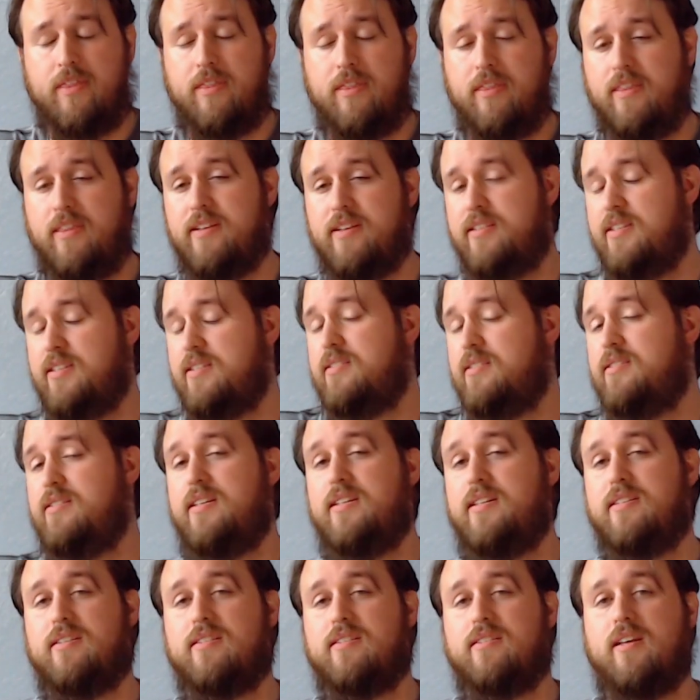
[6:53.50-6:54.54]
This
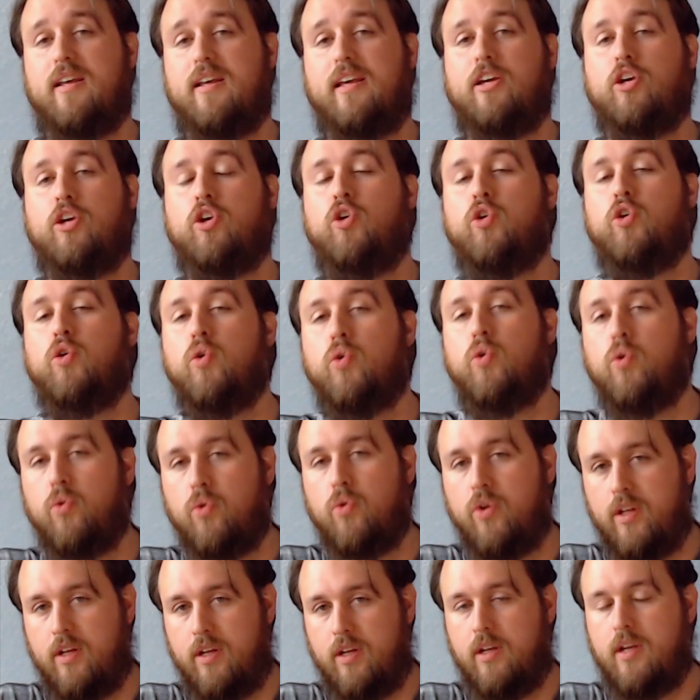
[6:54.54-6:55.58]
is a
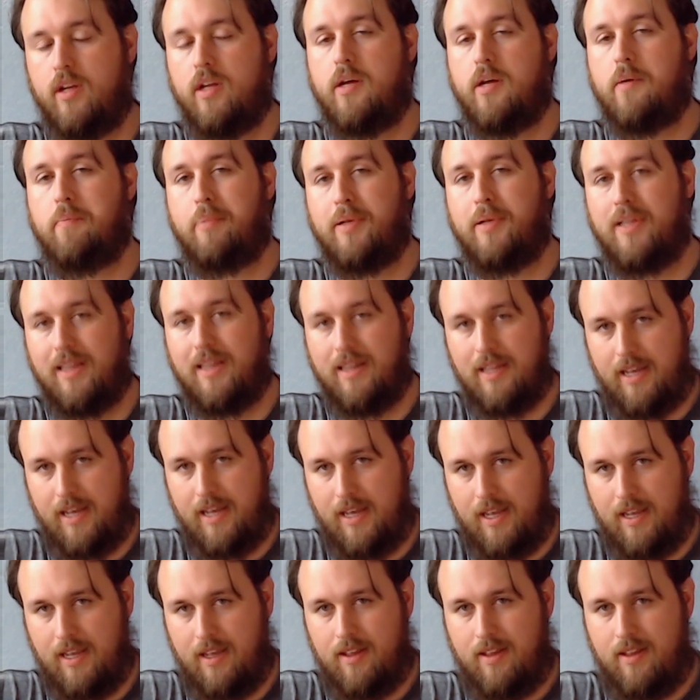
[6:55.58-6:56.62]
goon
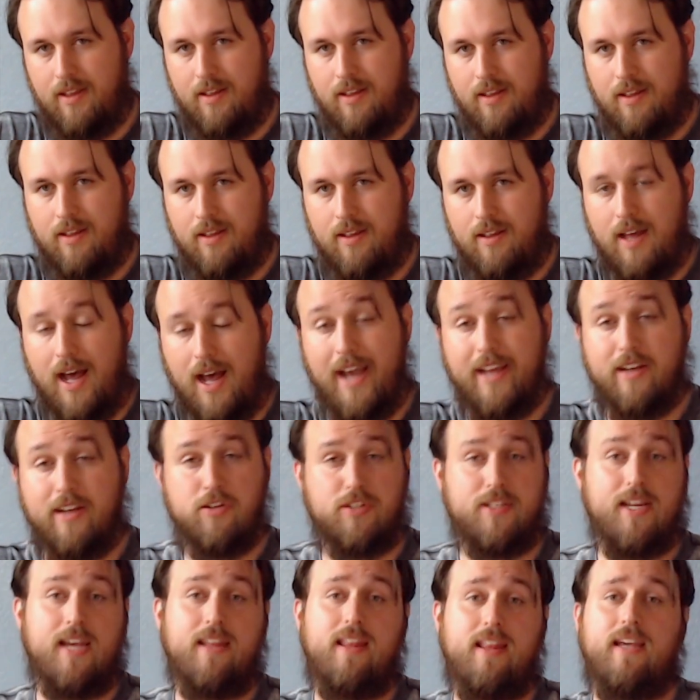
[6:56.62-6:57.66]
play. I
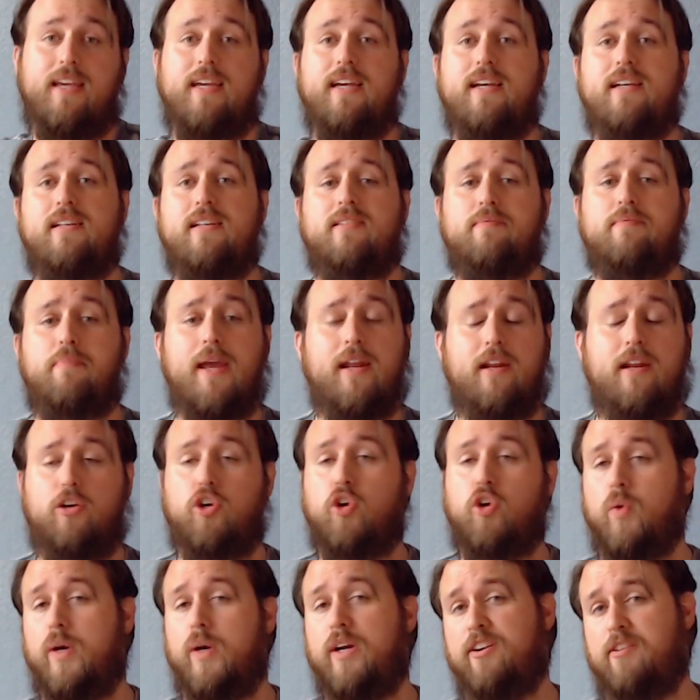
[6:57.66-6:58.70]
understand that he's made a
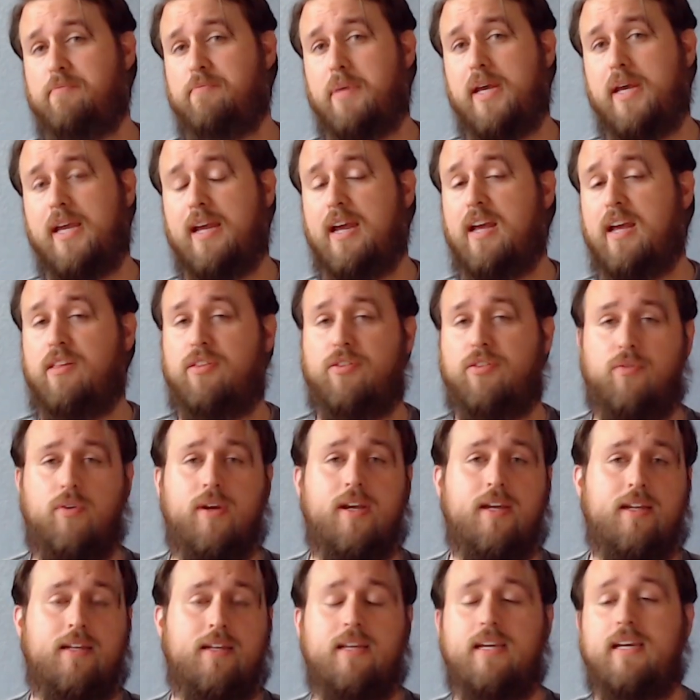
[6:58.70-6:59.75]
career of being a
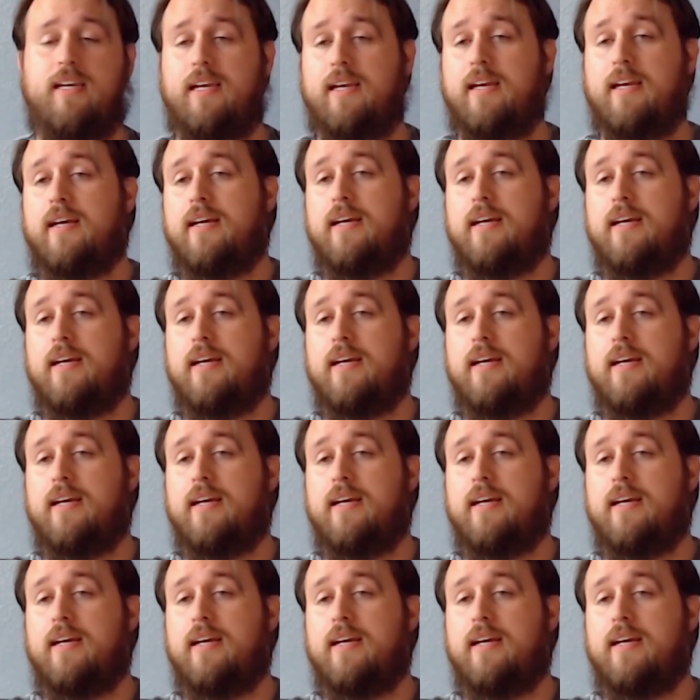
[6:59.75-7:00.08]
3-and-D